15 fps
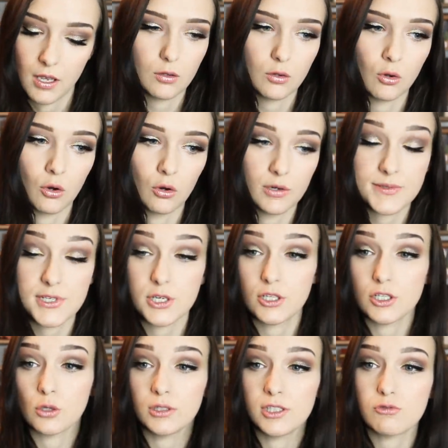or if she can
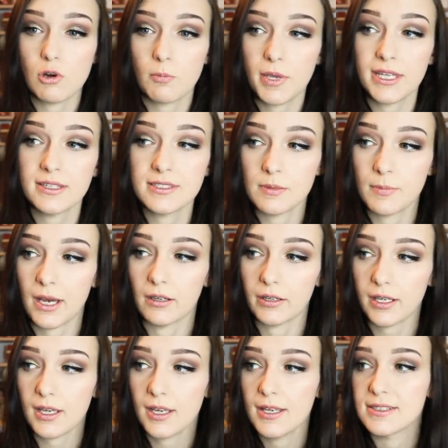only drop hints about it,